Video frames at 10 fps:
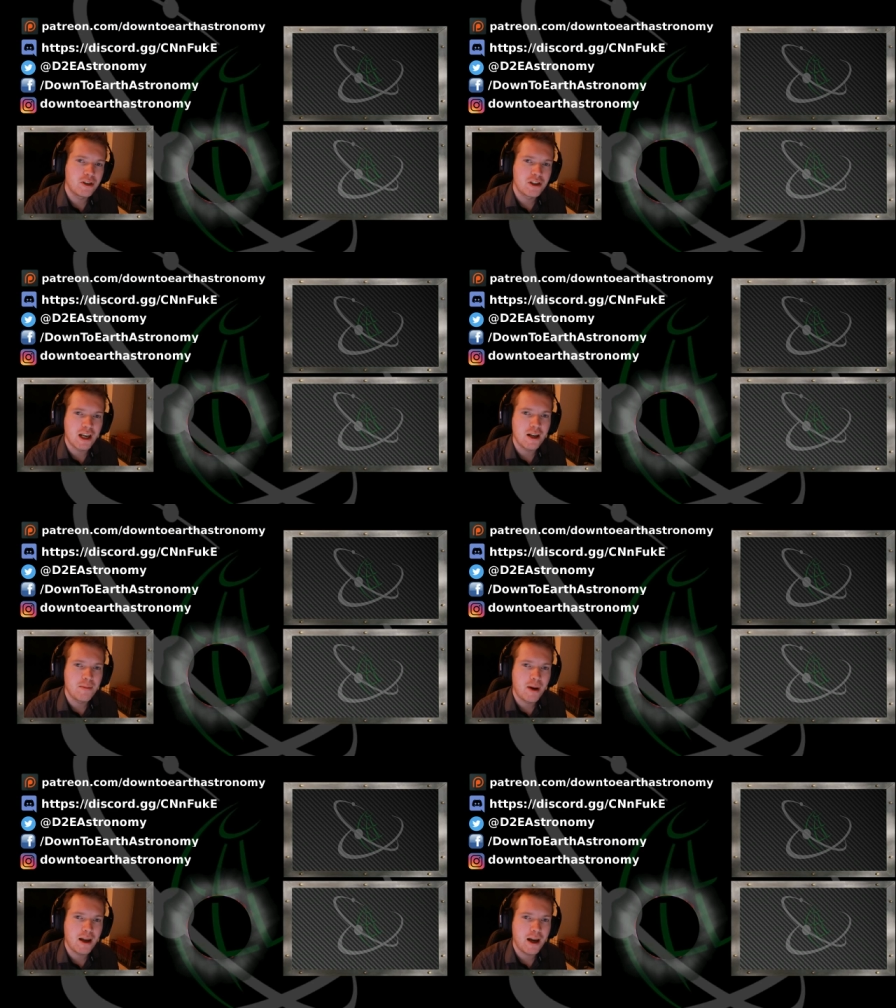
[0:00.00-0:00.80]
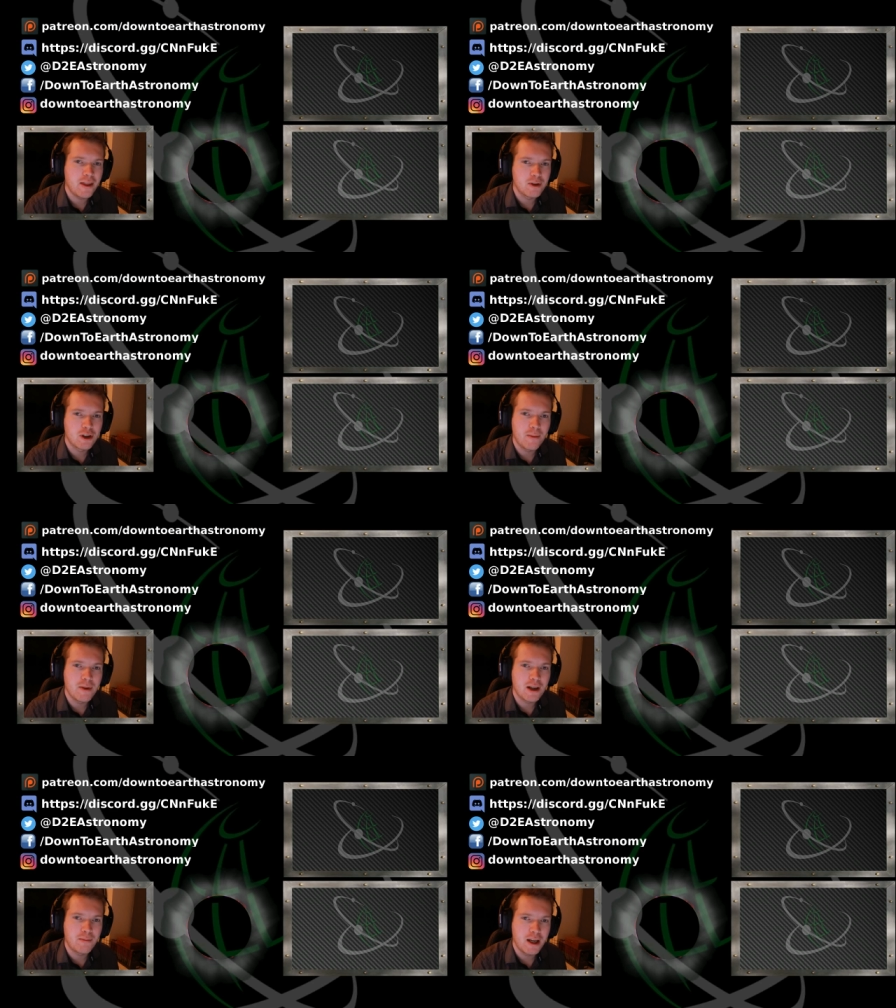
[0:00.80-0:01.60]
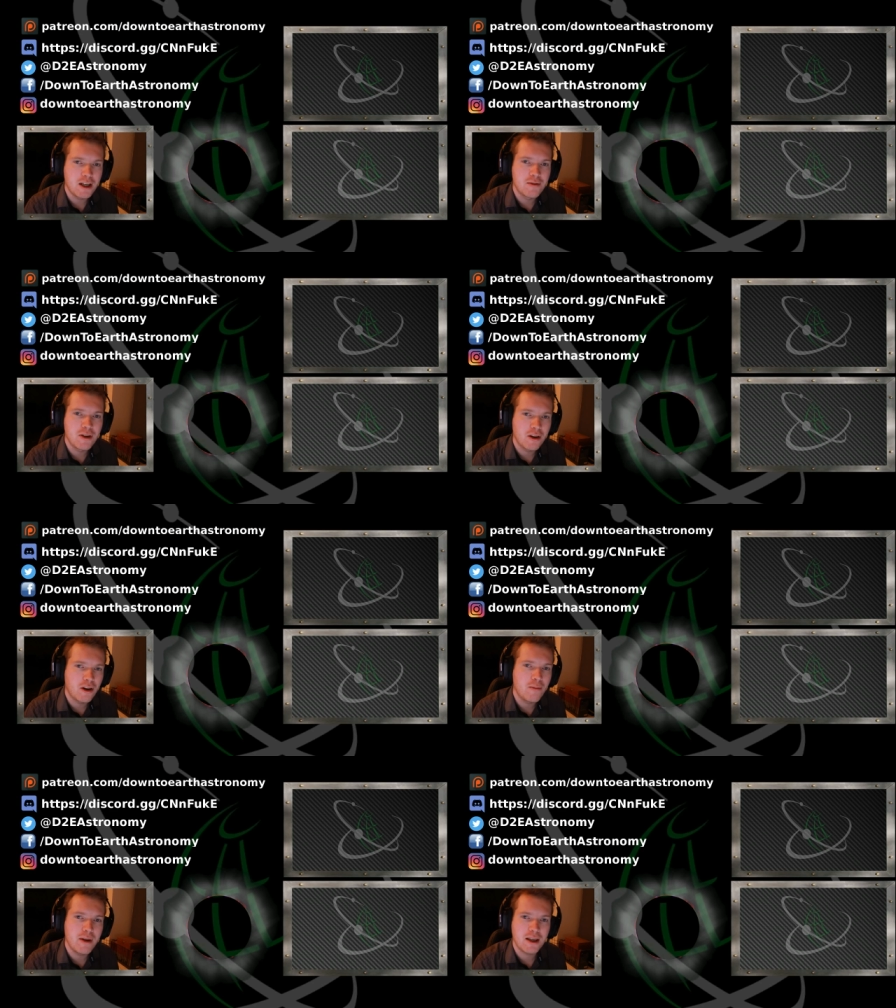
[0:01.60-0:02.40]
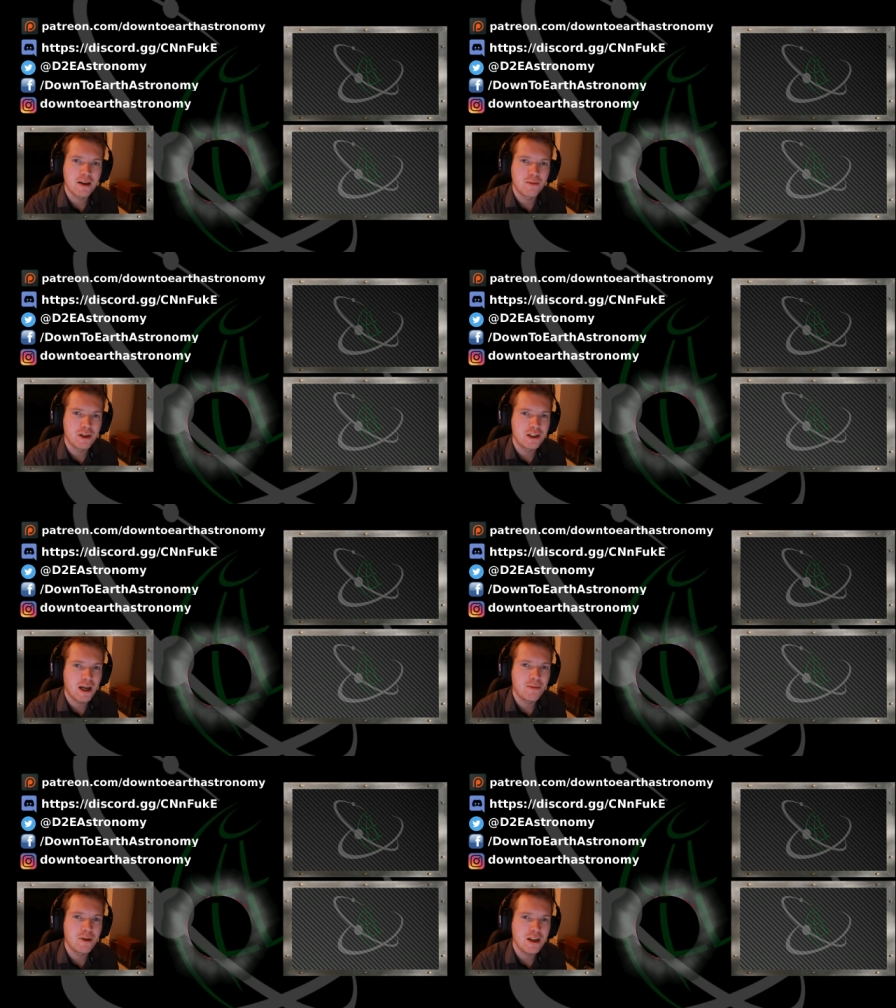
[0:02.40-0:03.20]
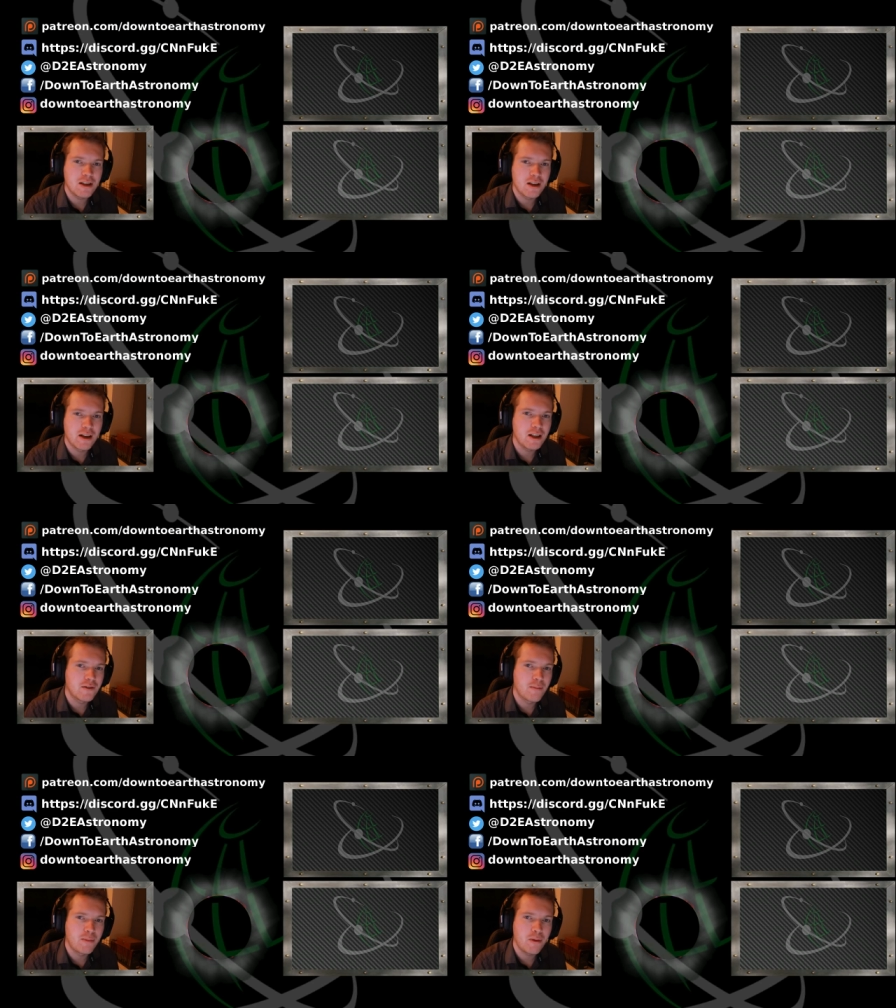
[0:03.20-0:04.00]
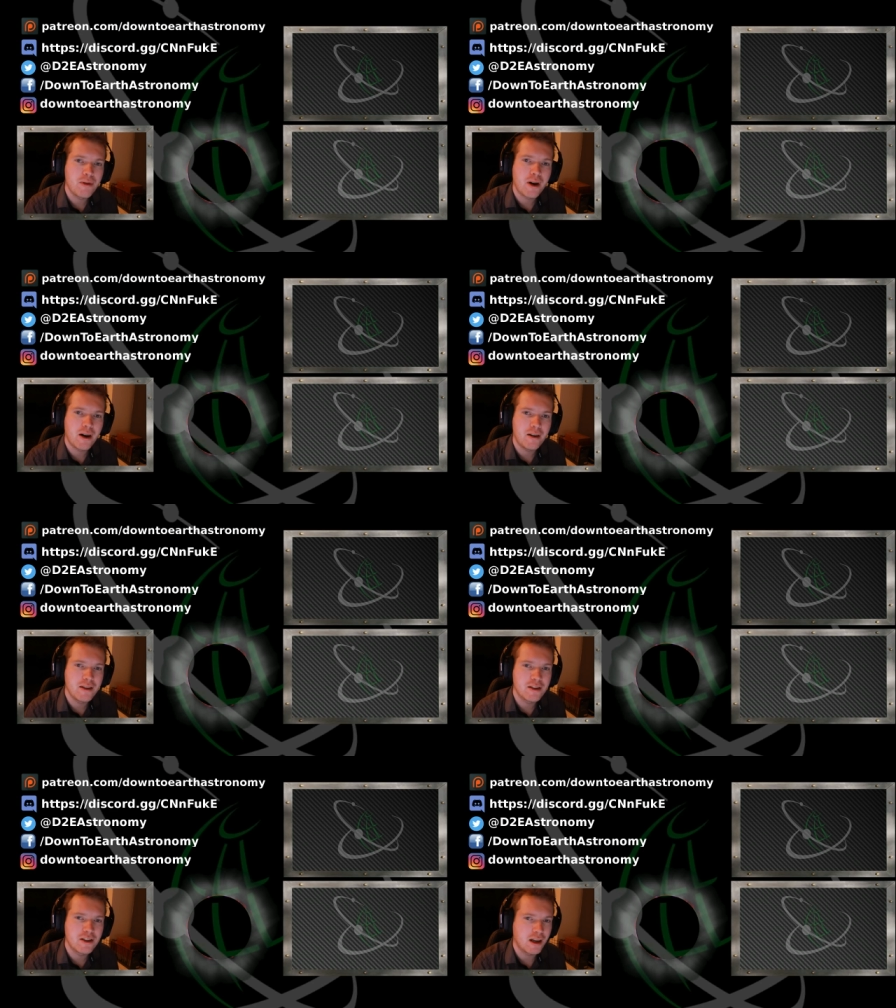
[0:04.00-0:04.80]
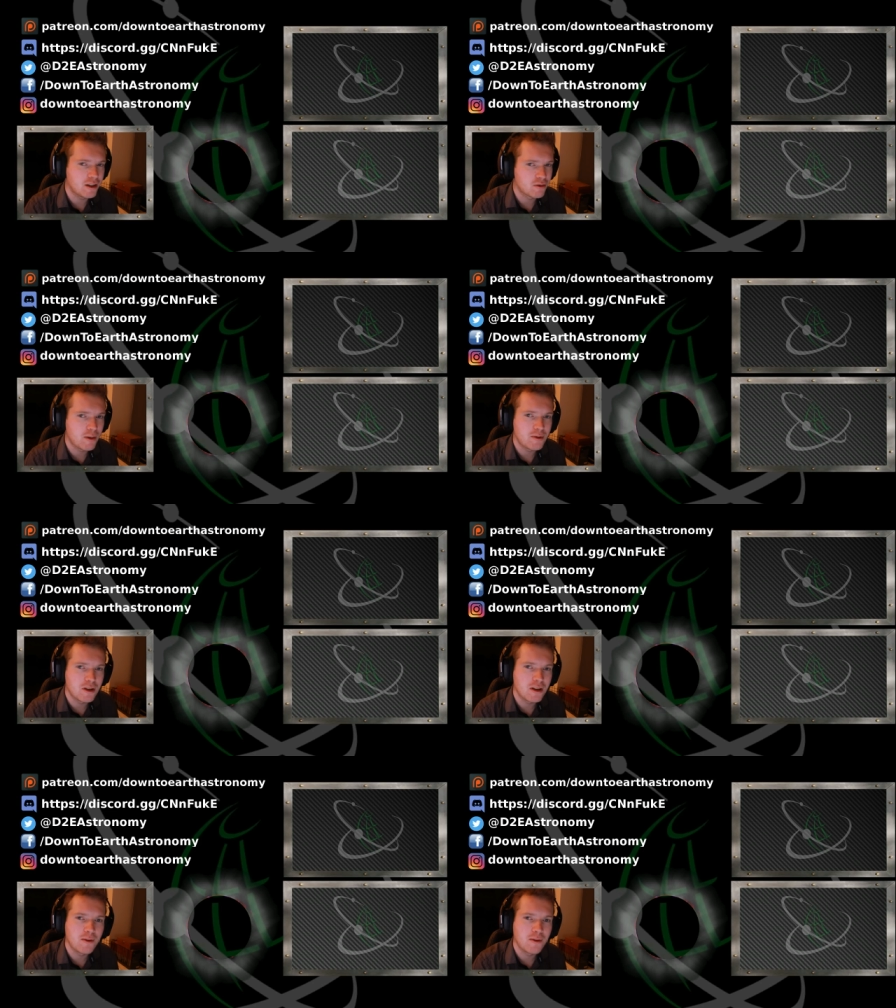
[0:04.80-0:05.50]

the channel by either becoming a Patreon or making a one-time donation. Links for both are in the channel description.